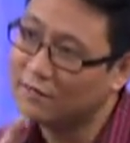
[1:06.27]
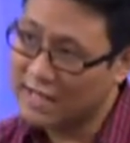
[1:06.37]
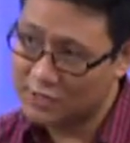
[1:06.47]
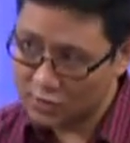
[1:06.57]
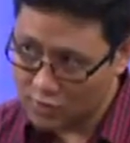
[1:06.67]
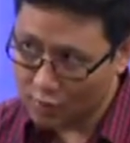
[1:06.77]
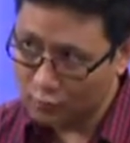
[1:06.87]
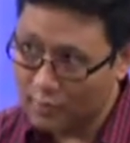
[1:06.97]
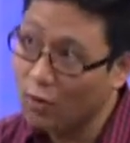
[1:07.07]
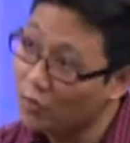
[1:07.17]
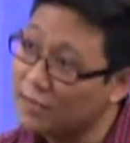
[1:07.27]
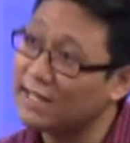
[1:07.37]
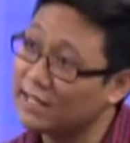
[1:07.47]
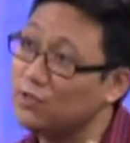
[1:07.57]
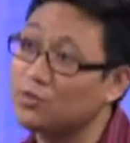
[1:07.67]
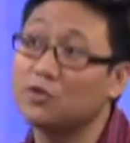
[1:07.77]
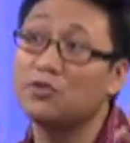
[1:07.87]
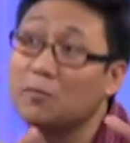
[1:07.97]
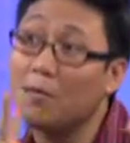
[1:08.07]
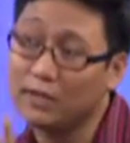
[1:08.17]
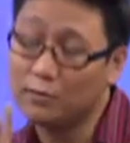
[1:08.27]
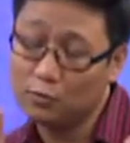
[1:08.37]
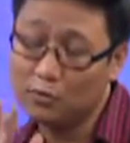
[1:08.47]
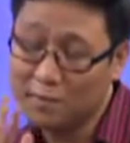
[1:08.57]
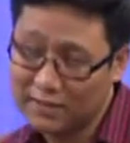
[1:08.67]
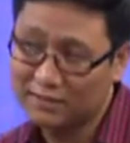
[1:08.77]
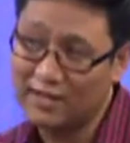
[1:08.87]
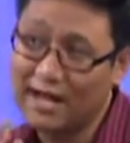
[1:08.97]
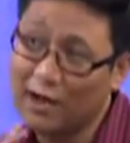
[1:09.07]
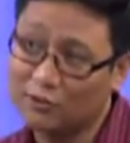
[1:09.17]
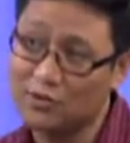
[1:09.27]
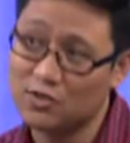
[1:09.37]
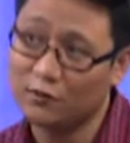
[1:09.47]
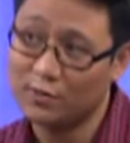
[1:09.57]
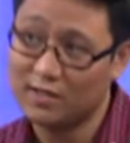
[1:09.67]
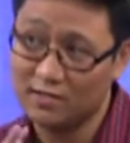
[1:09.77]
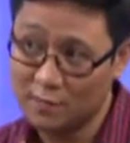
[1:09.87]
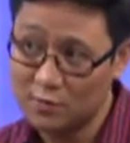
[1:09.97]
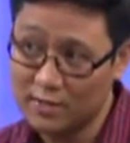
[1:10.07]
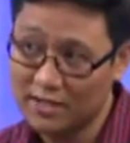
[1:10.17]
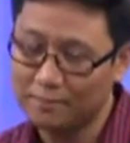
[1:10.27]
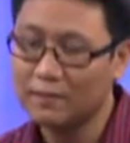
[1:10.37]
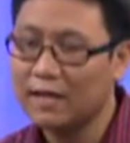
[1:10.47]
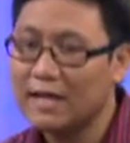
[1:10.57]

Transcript: financial software, or they can use a rudiment rudimentary accounting software that comes with it.